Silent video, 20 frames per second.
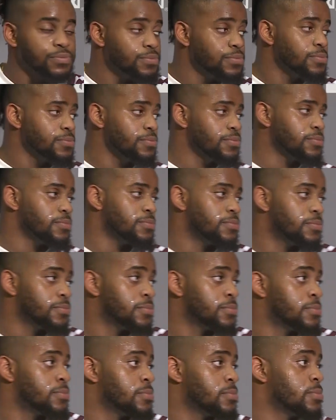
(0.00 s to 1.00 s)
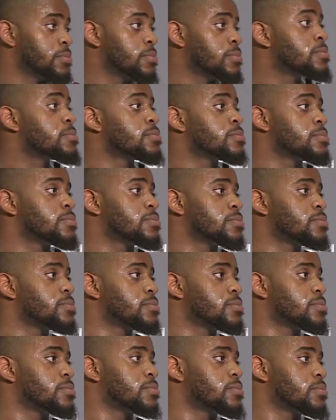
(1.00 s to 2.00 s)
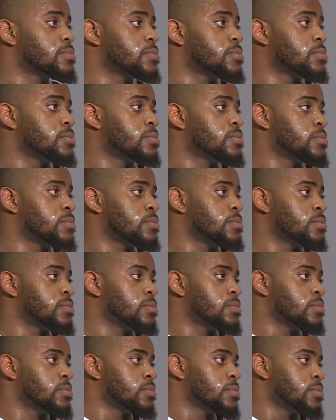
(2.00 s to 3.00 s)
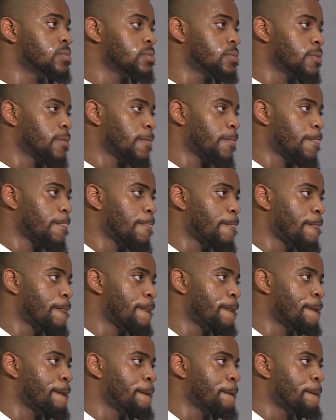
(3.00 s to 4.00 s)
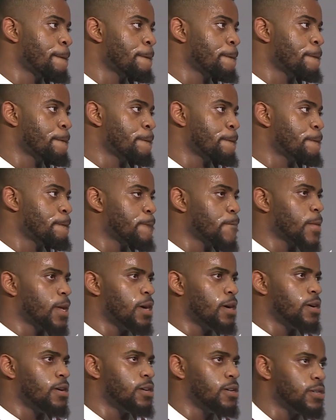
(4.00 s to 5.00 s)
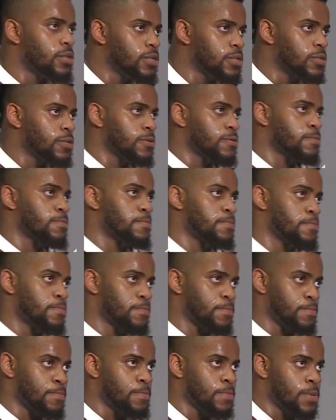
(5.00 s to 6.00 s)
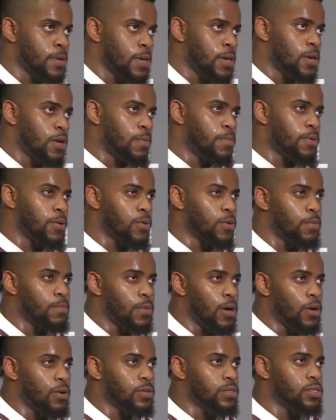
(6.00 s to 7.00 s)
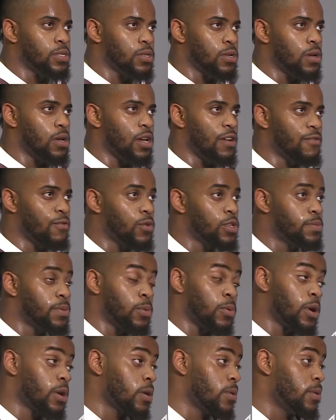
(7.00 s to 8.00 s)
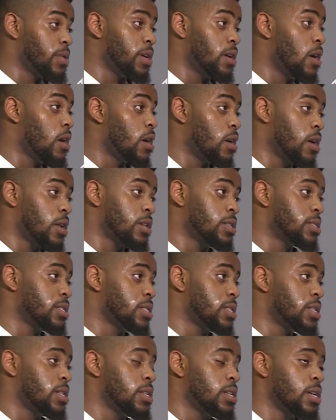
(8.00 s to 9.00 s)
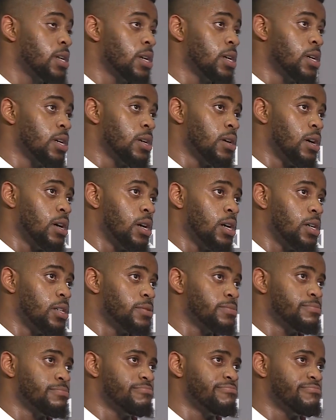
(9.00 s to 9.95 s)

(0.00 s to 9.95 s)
Excluding yourself, who, you, who, else do you feel on the defensive line has really made strides this offseason? Maybe somebody you feel's improved the most? Improved the most? You know, everyone's been working really hard, honestly. Uh,